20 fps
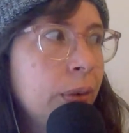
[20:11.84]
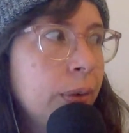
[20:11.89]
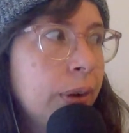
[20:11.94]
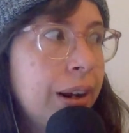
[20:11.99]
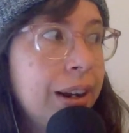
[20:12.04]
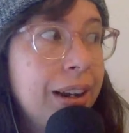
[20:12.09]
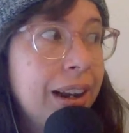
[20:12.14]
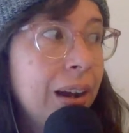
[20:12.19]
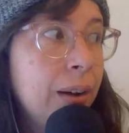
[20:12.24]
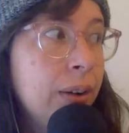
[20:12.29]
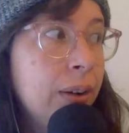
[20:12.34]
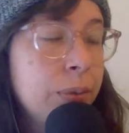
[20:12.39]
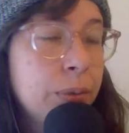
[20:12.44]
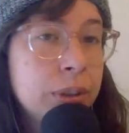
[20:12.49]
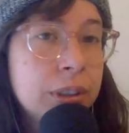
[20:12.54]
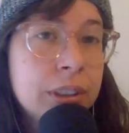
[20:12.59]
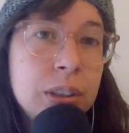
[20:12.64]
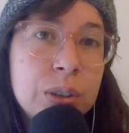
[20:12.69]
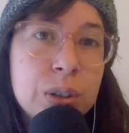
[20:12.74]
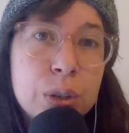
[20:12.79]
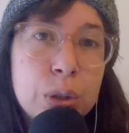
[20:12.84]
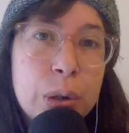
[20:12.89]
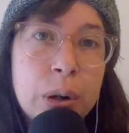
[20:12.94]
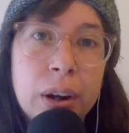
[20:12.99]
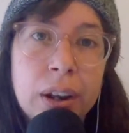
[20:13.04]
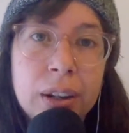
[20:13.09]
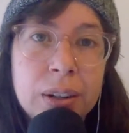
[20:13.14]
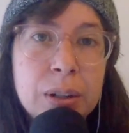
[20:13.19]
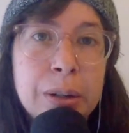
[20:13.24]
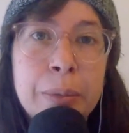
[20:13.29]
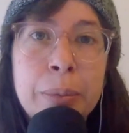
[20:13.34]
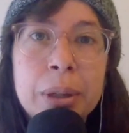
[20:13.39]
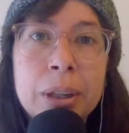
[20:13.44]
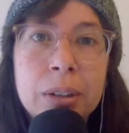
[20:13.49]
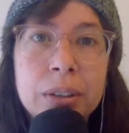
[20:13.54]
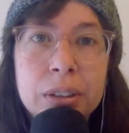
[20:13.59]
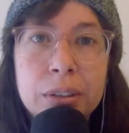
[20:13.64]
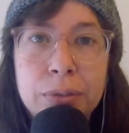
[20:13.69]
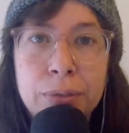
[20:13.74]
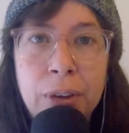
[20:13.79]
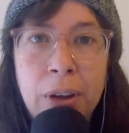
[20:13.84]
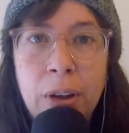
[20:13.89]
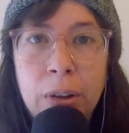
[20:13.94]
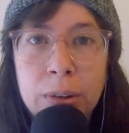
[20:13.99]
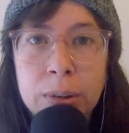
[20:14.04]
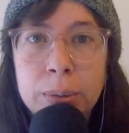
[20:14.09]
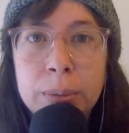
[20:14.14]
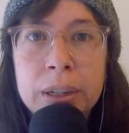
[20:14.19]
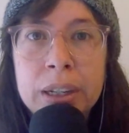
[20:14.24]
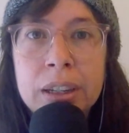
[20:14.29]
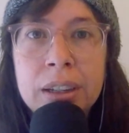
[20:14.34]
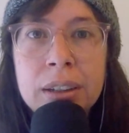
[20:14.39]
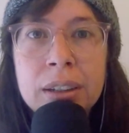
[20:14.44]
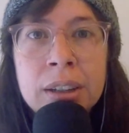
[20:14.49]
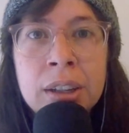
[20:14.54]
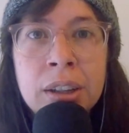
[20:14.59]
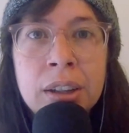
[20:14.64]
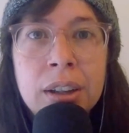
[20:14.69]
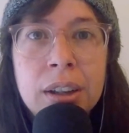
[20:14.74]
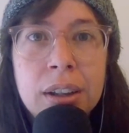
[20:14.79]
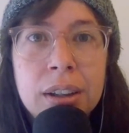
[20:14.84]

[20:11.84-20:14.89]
right now I'm really just trying to build a following